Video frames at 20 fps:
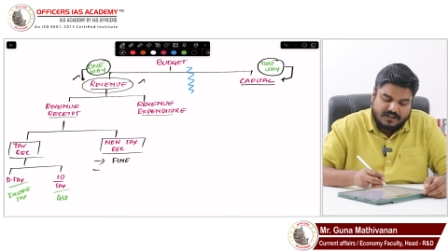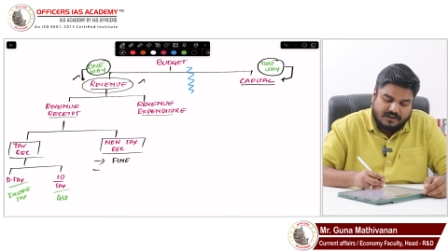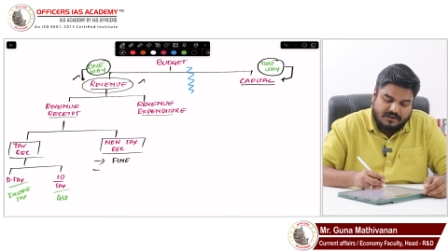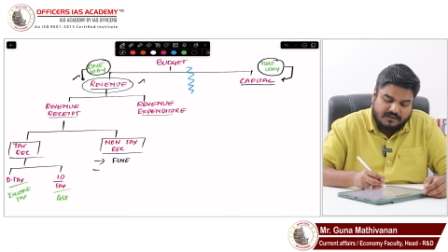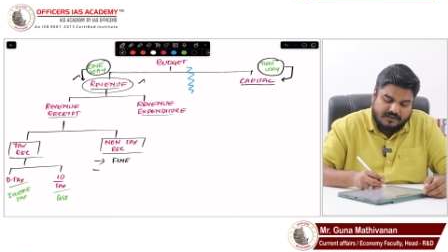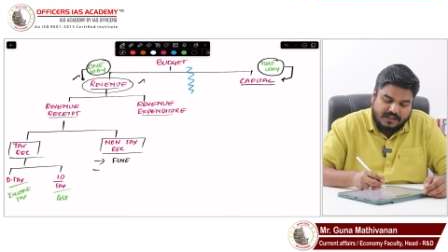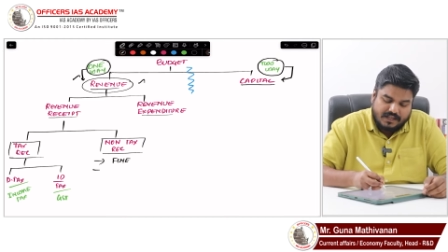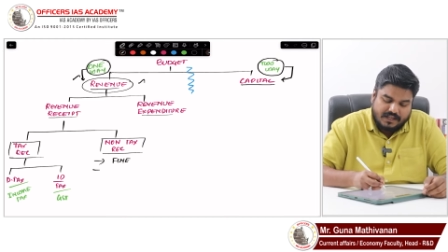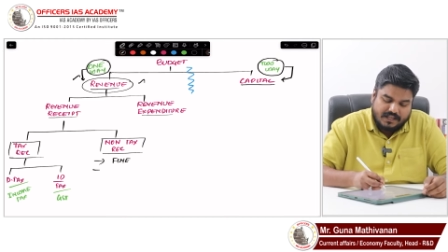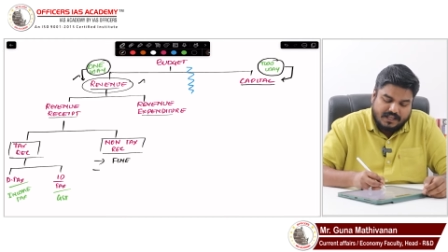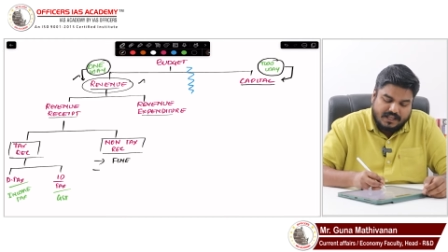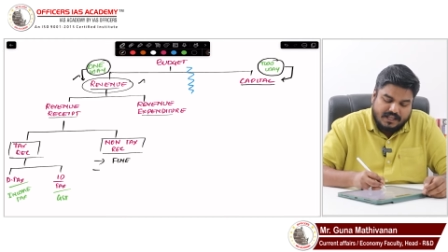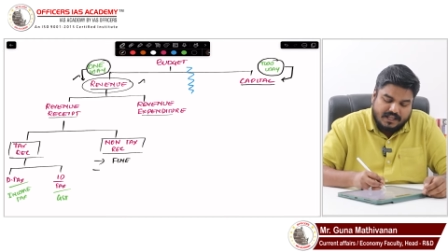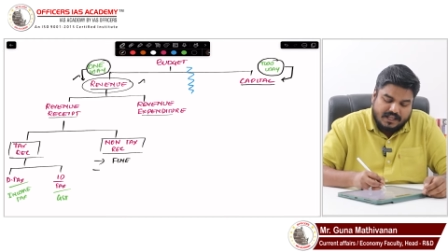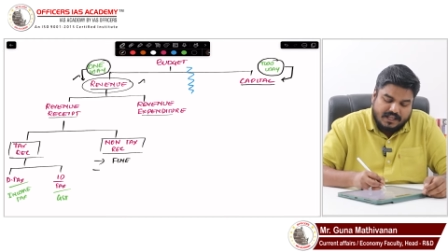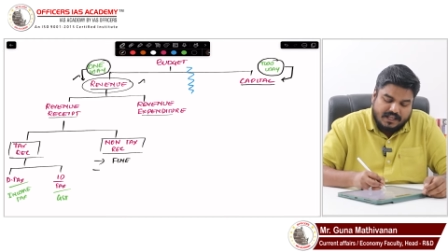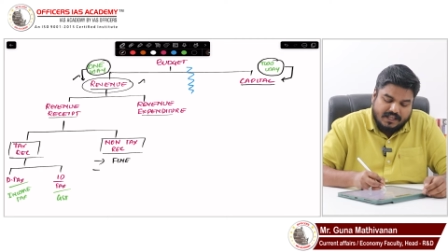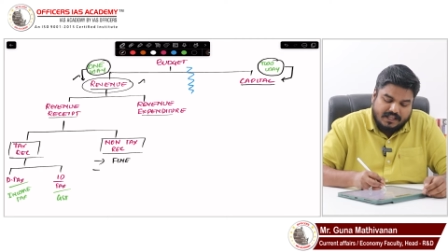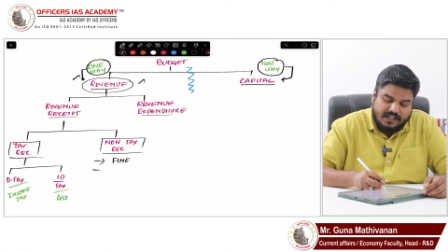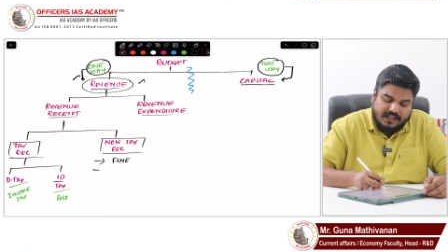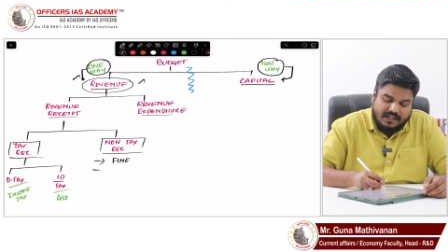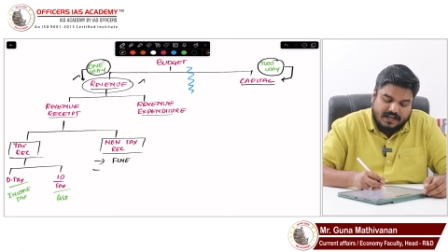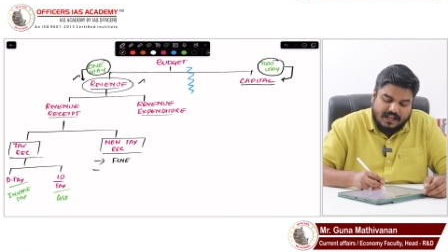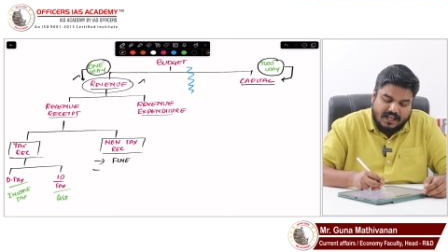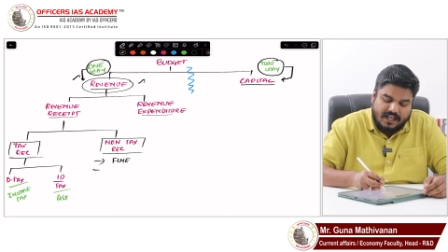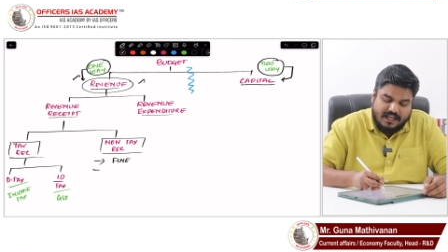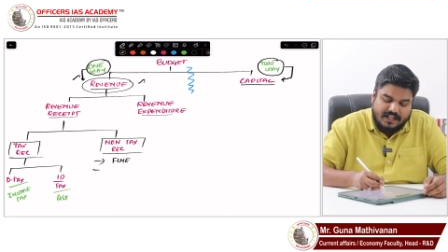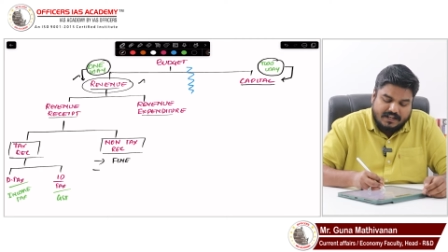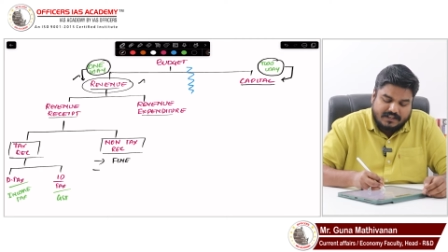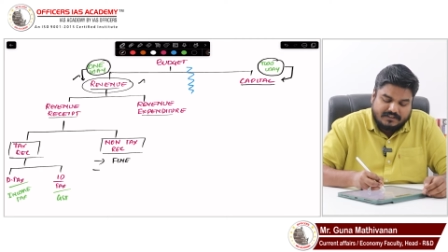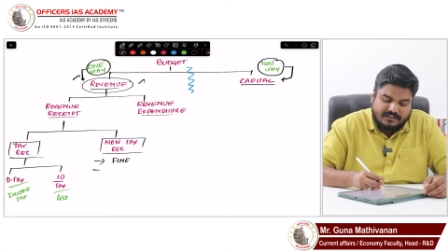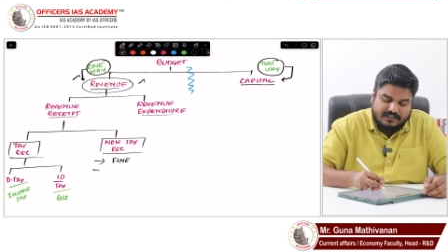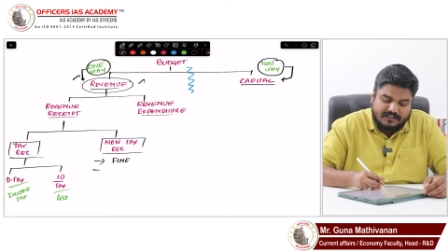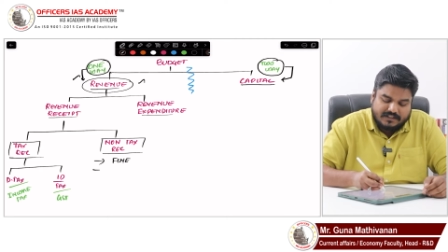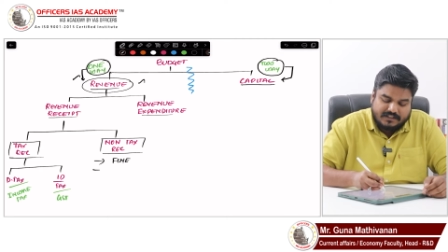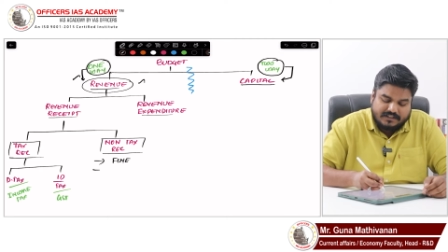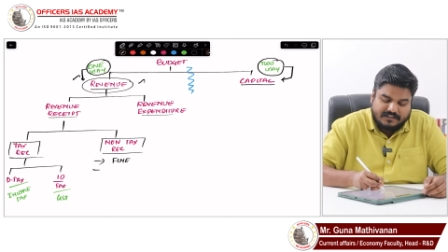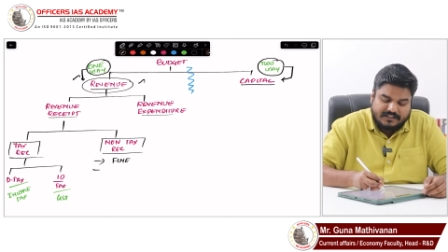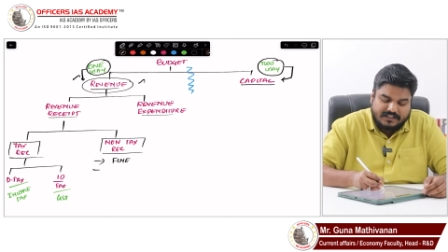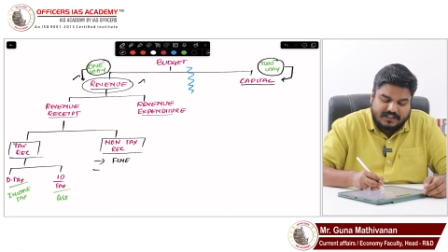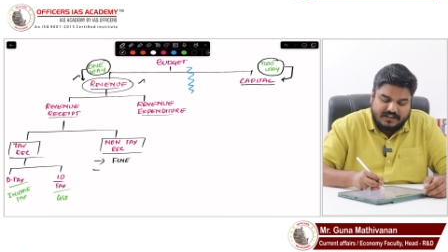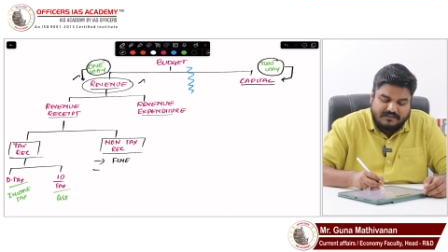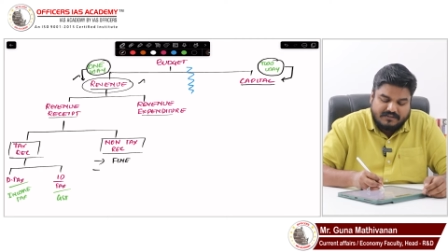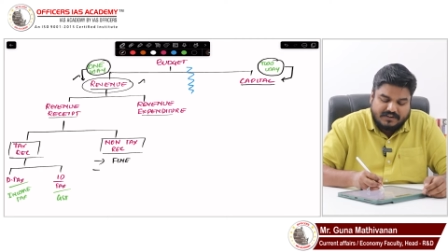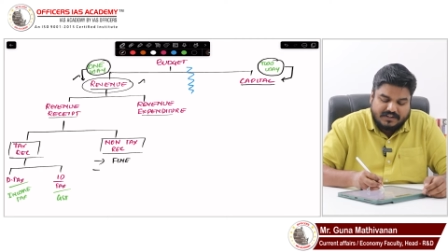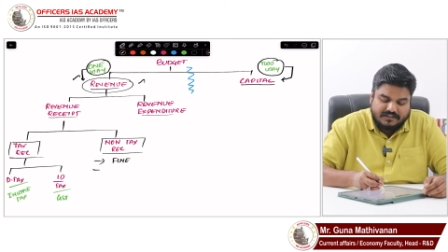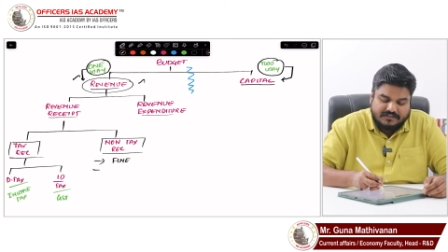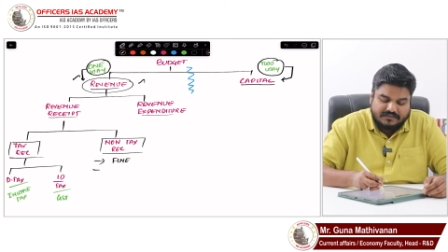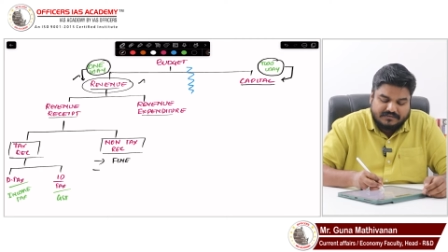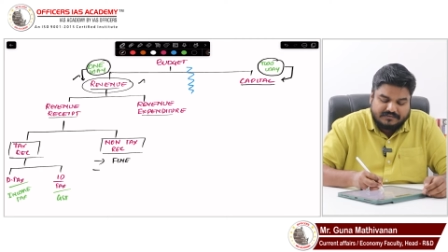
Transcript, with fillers: Okay. Grants received.